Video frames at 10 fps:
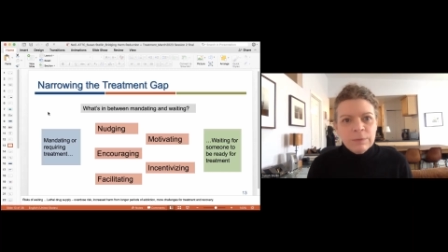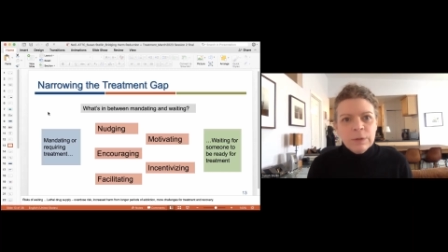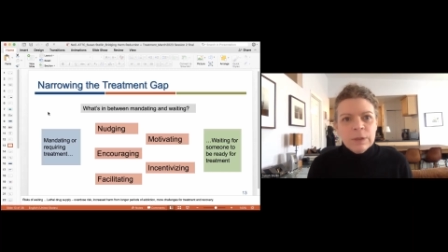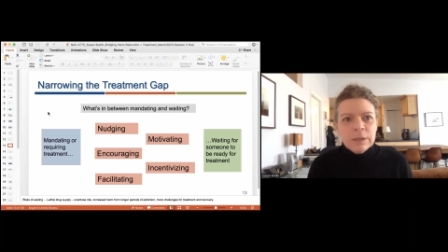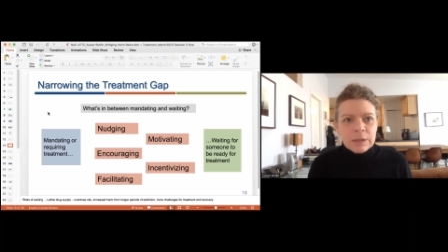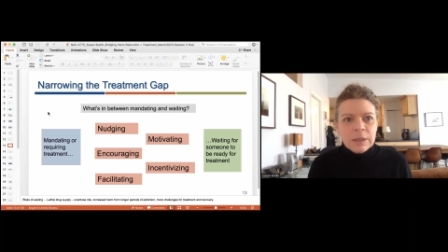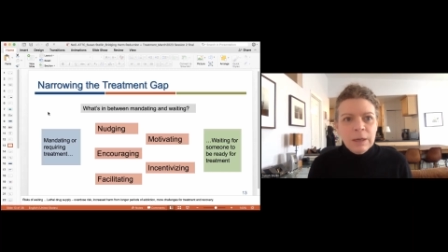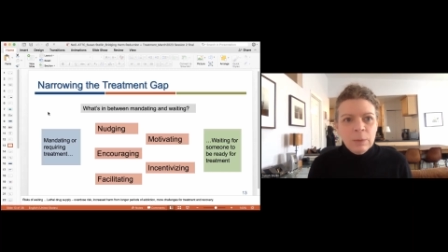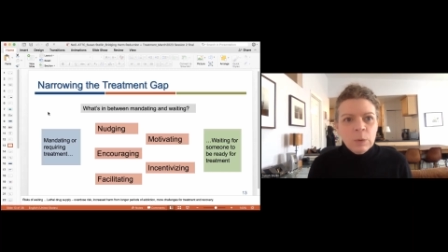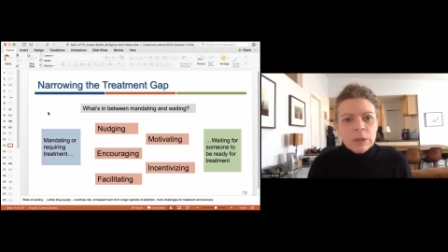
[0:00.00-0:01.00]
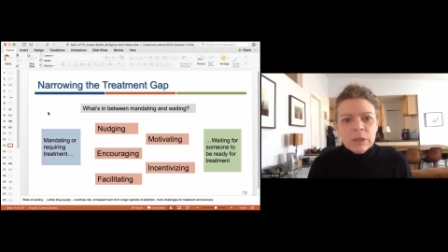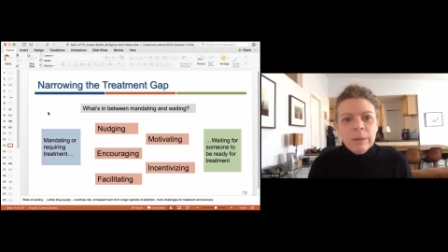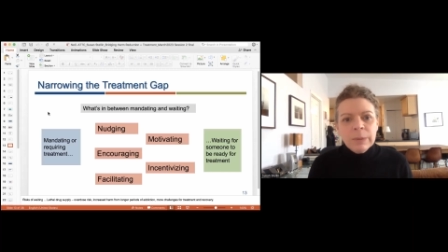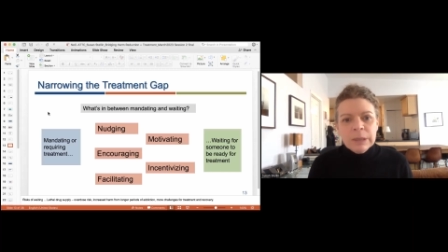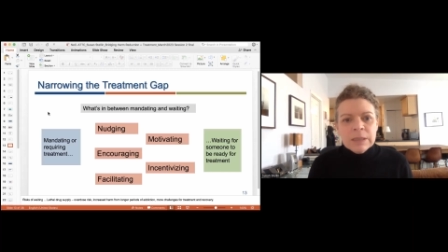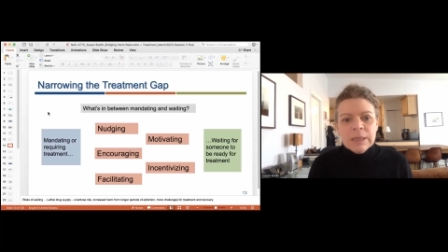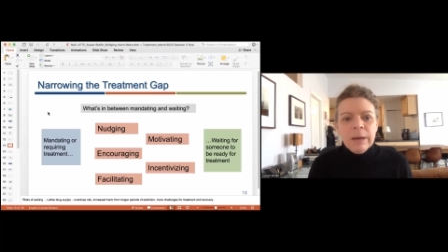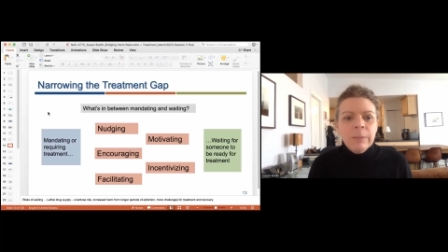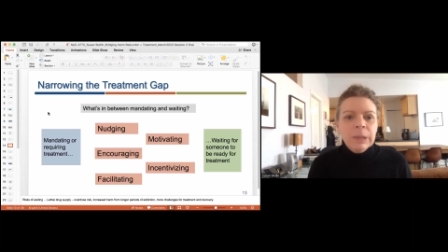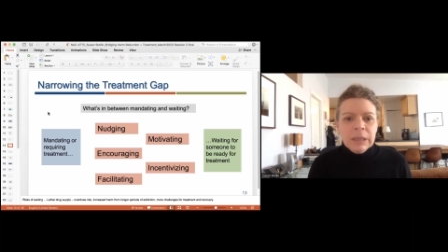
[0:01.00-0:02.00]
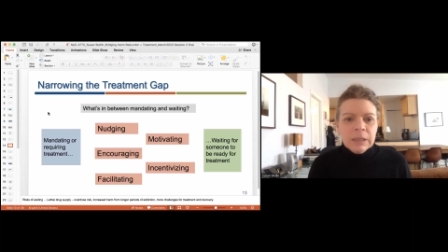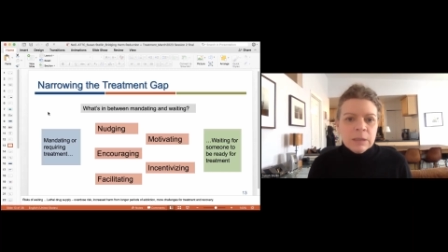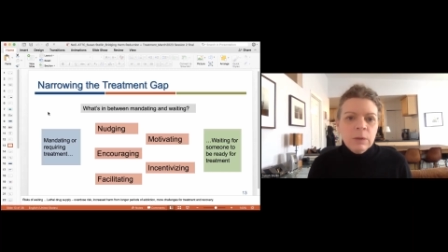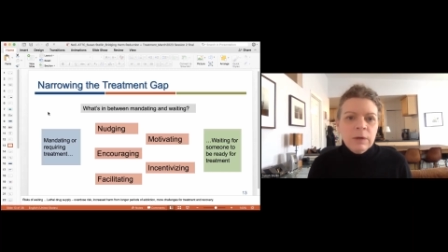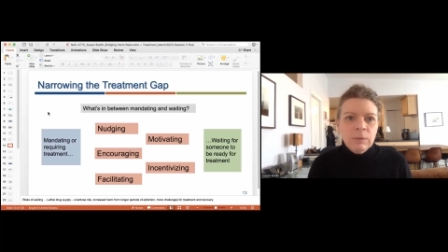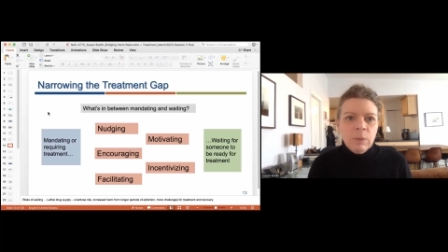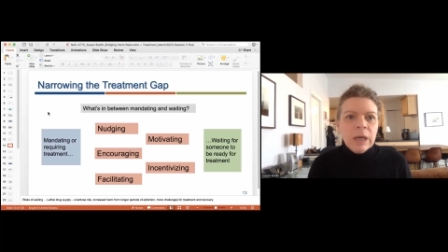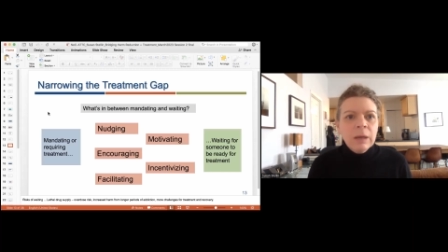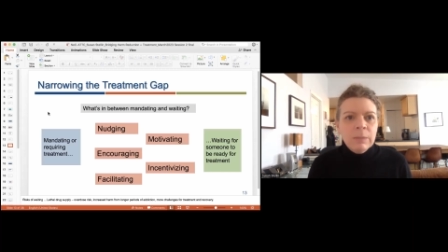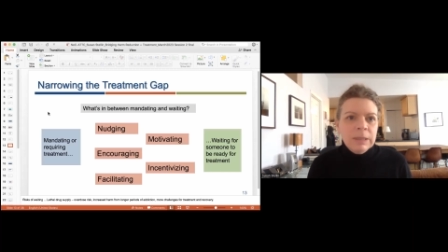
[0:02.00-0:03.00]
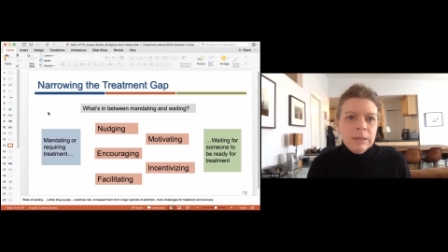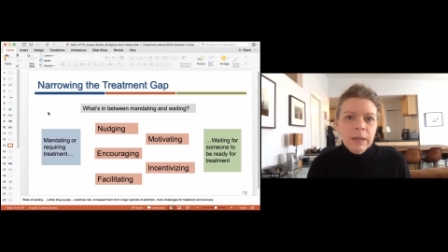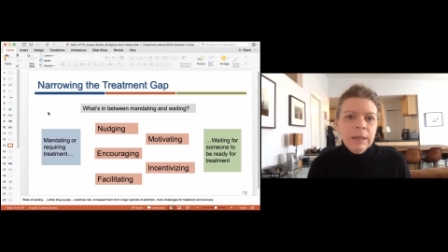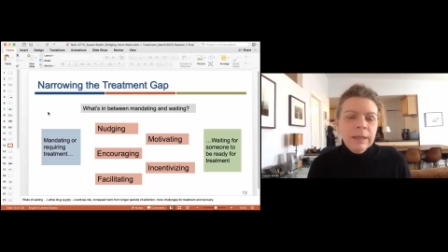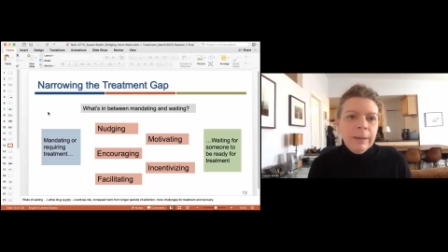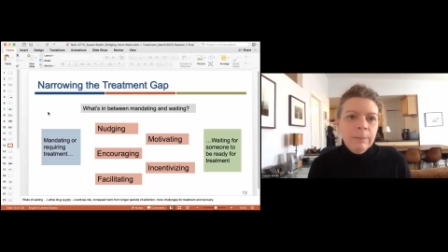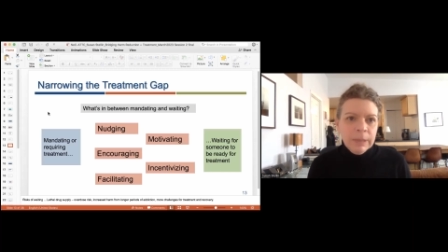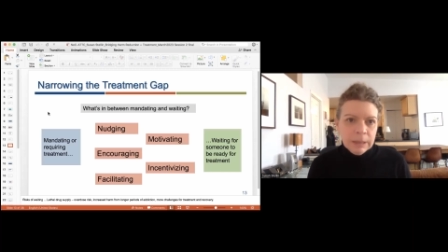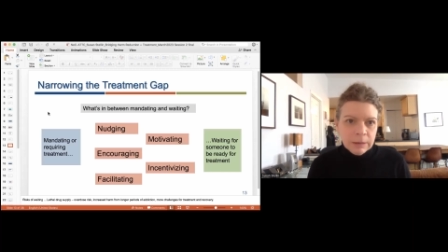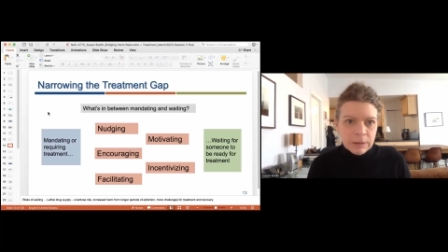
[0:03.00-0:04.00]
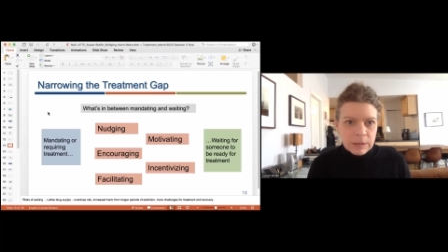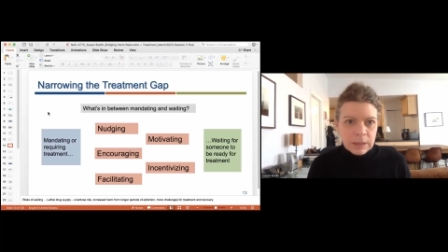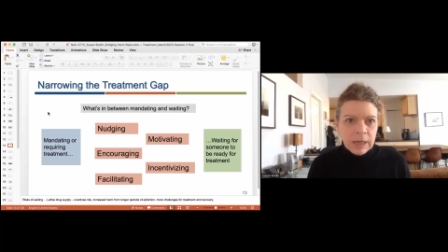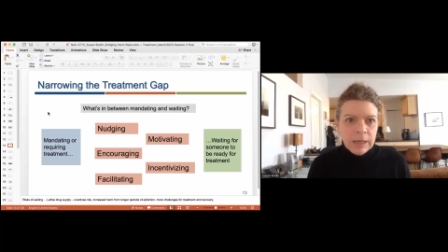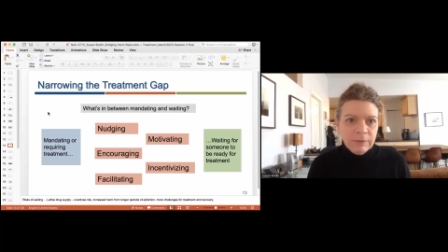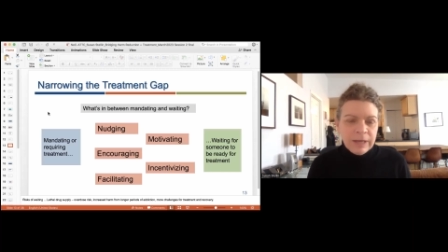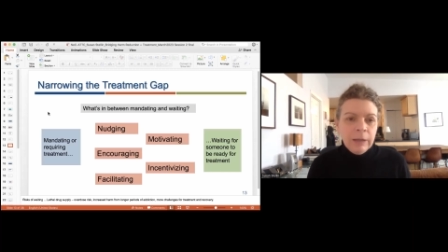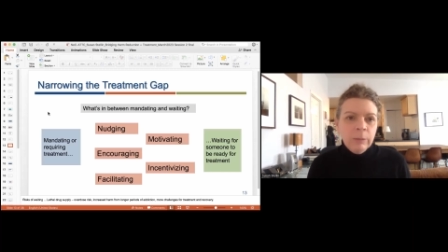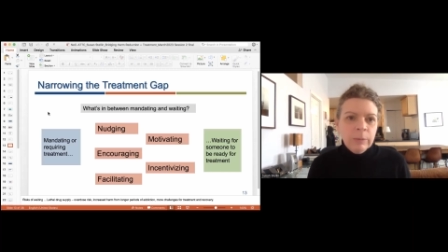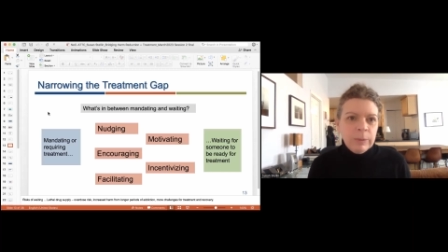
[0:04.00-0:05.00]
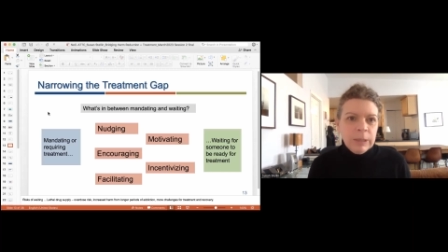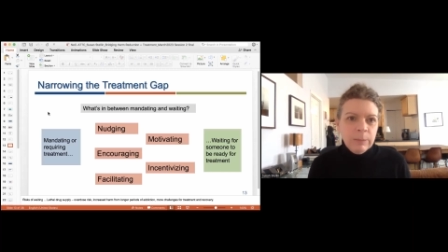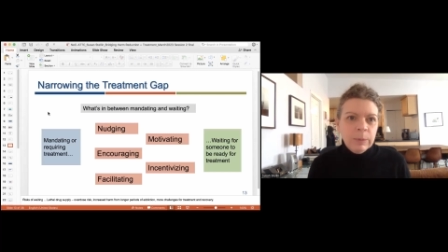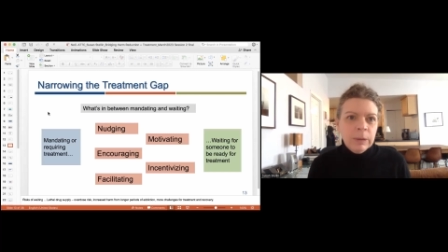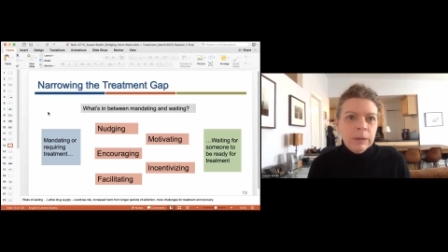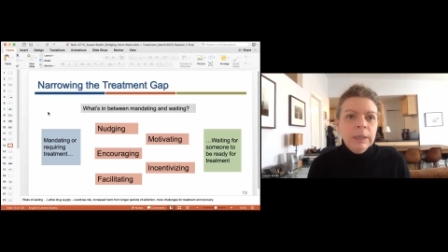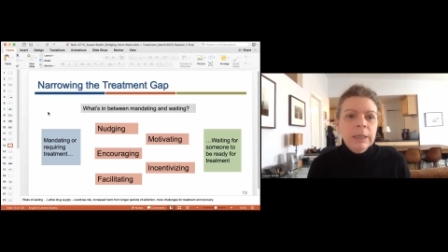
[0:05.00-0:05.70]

for this kind of workshop, and this topic is sort of what can be done in that middle to kind of help people